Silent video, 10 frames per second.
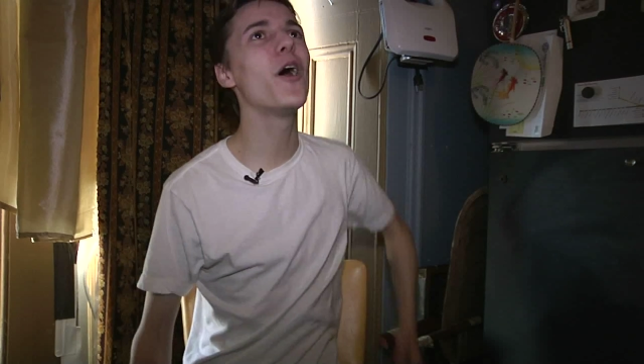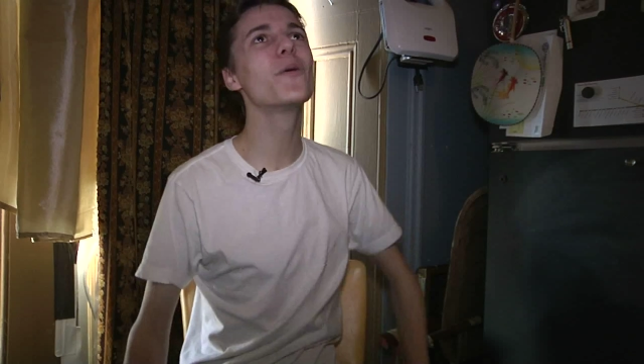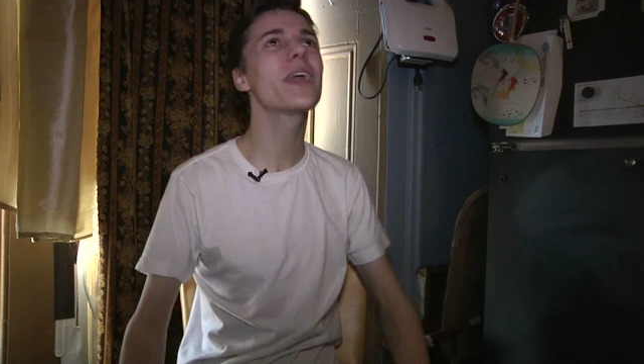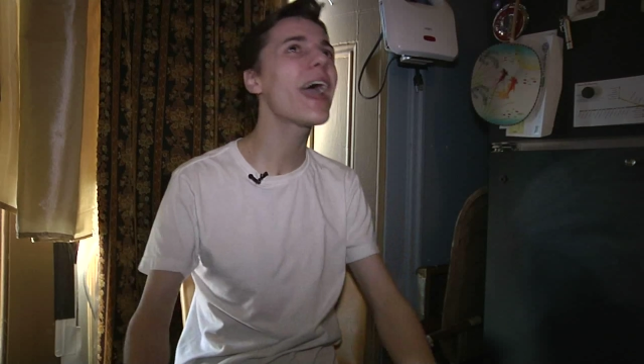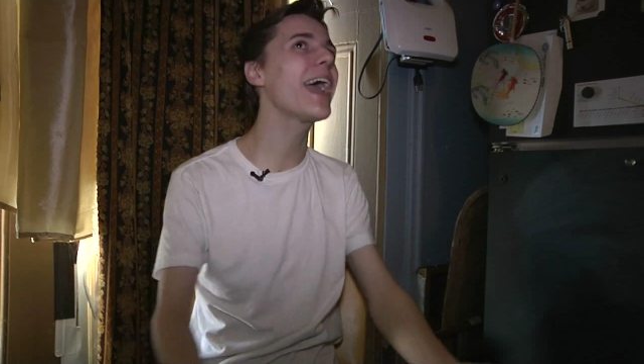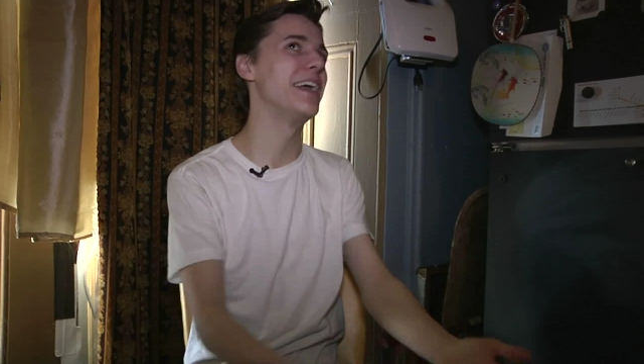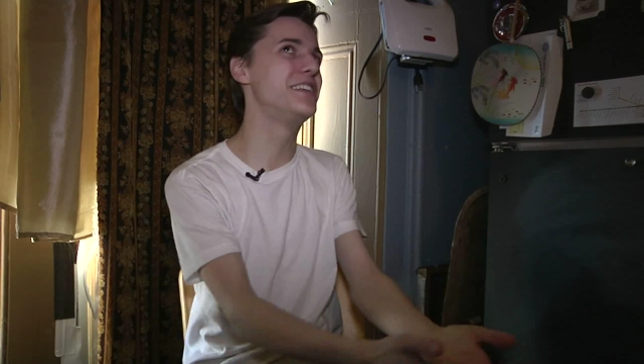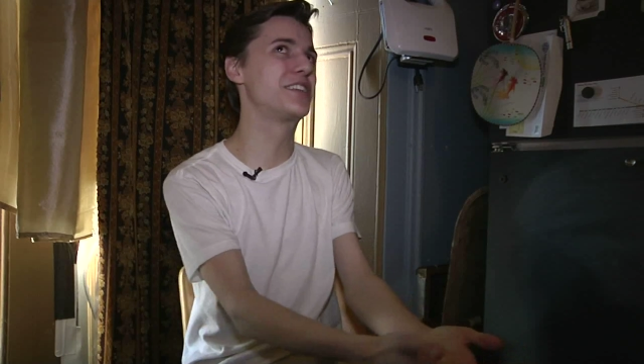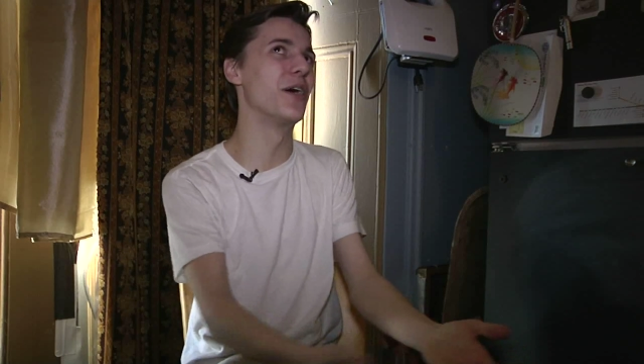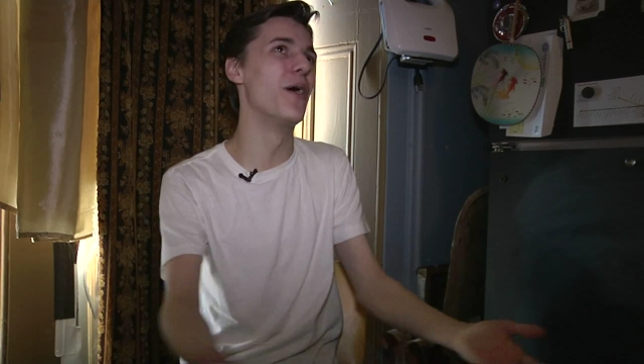okay,
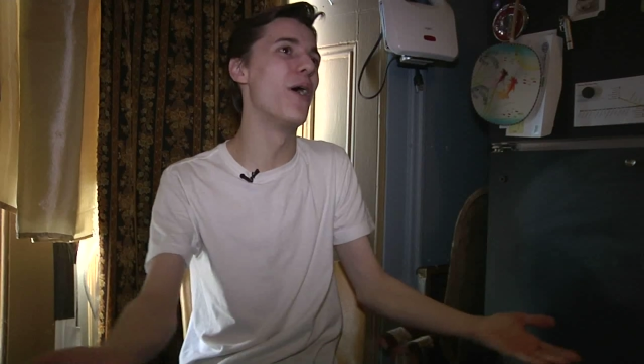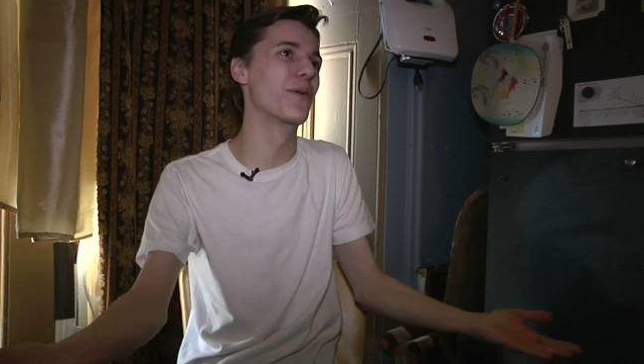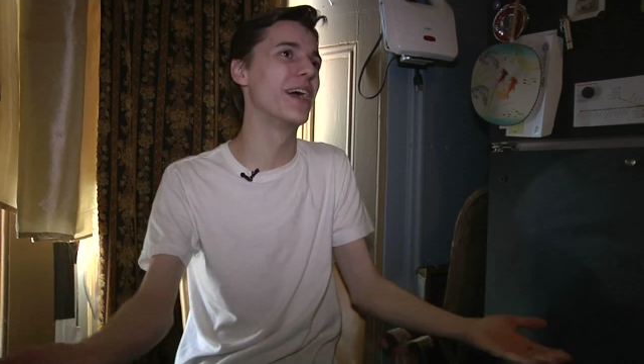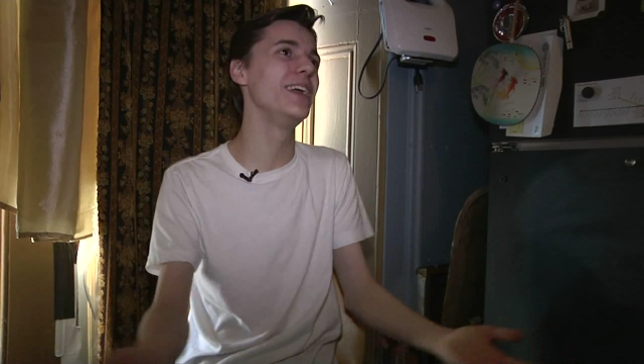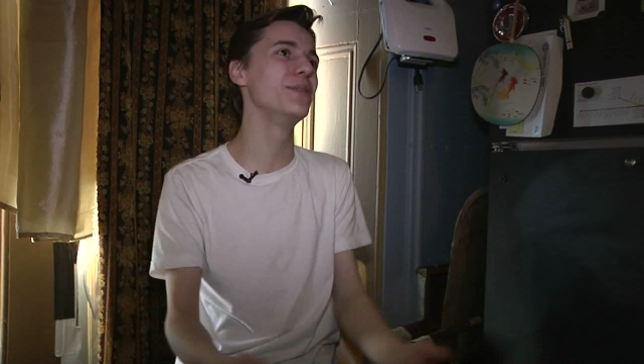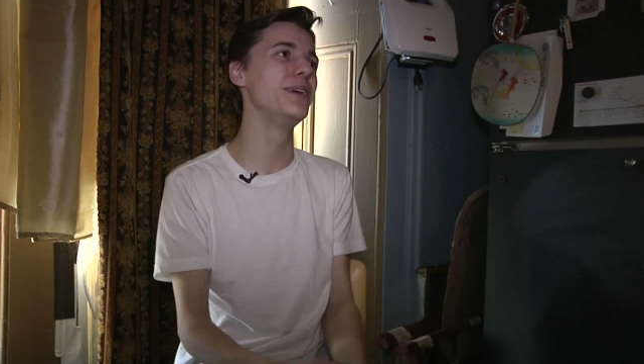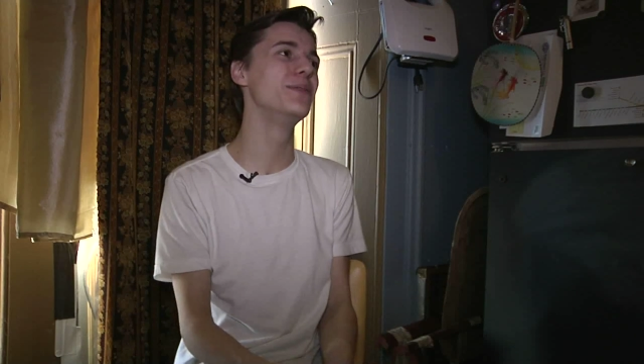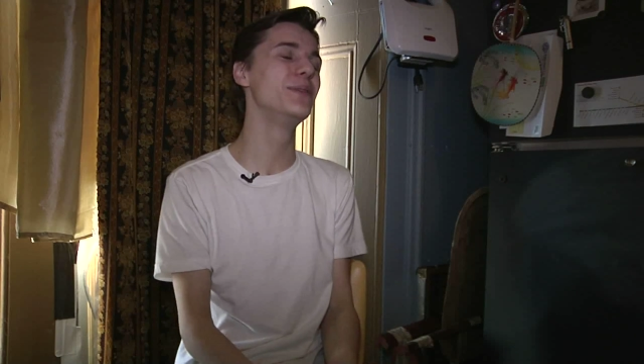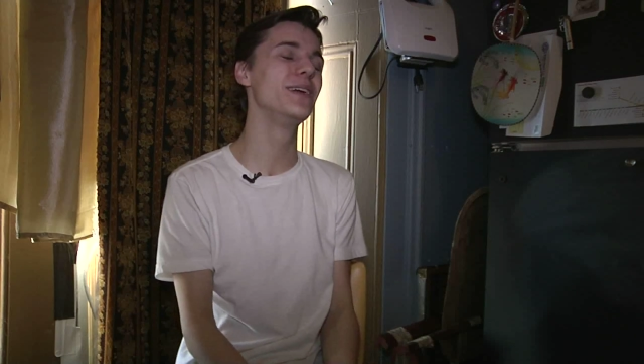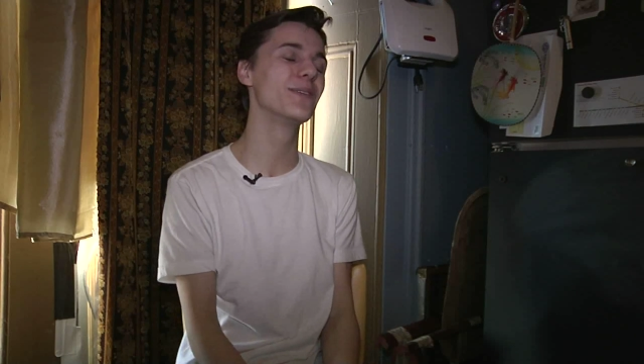so already
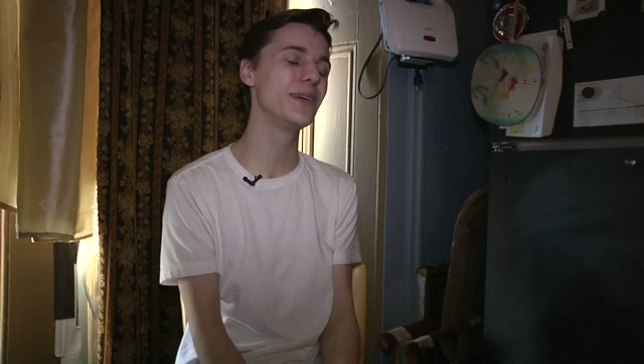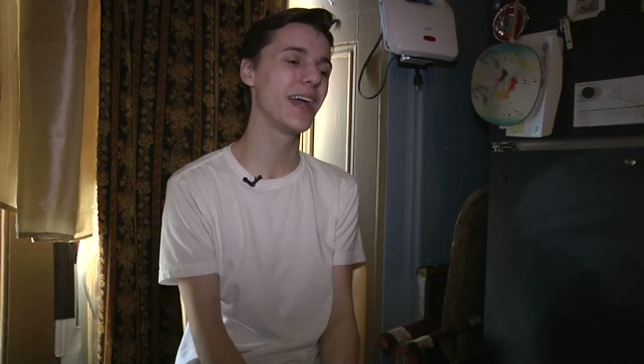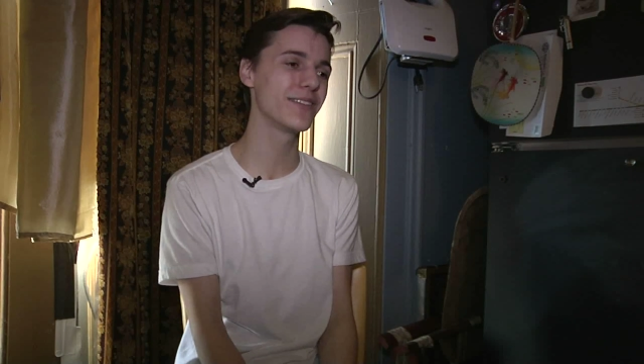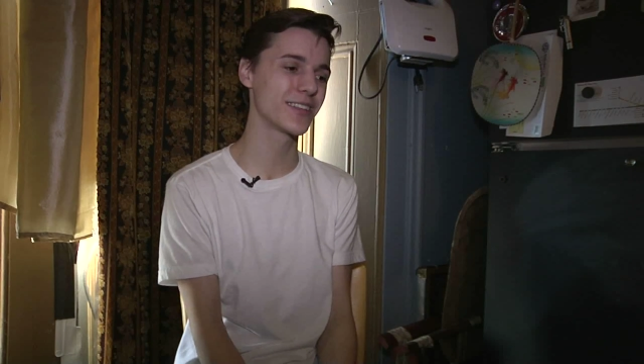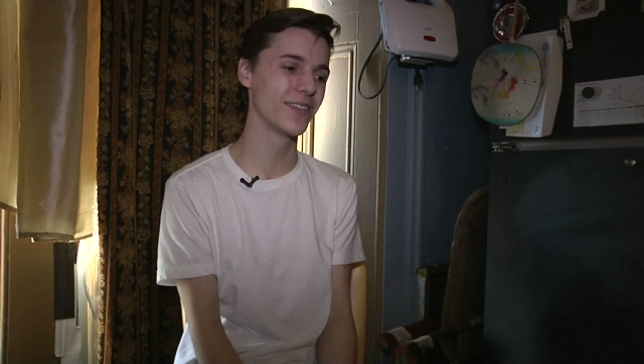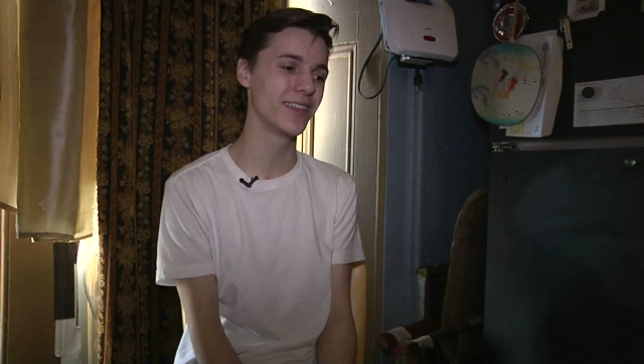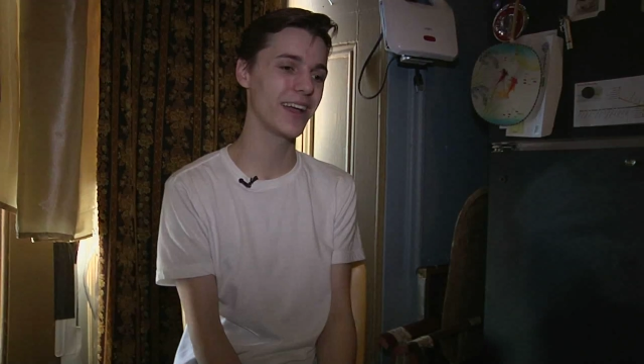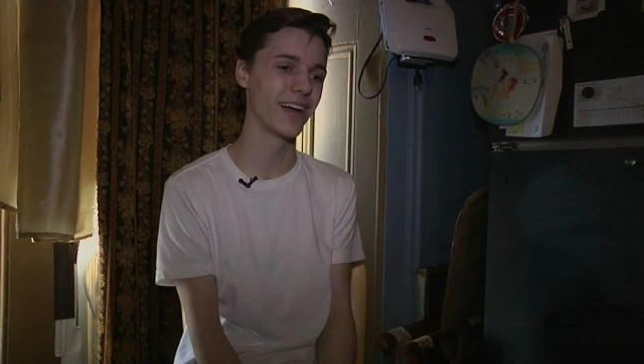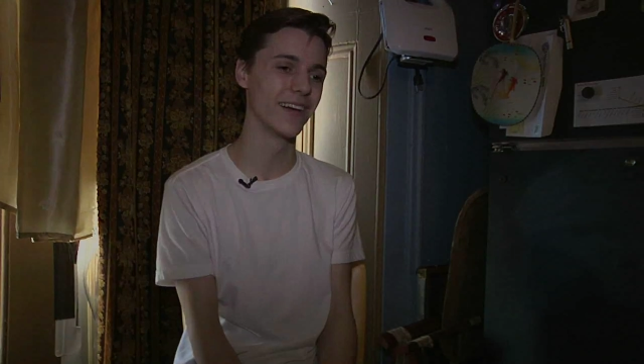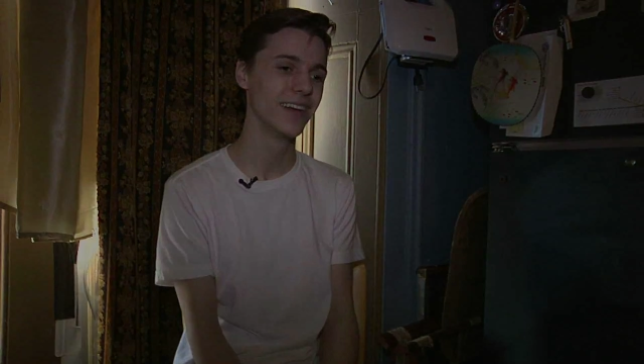we have someone
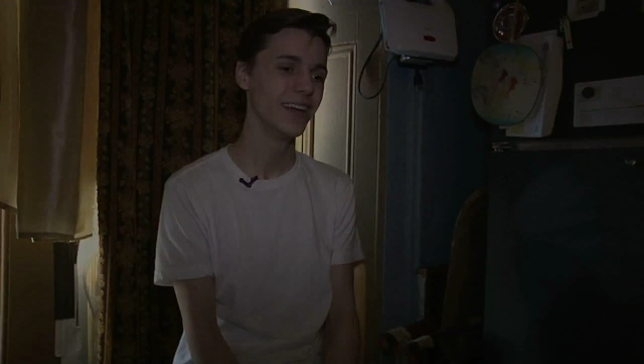there.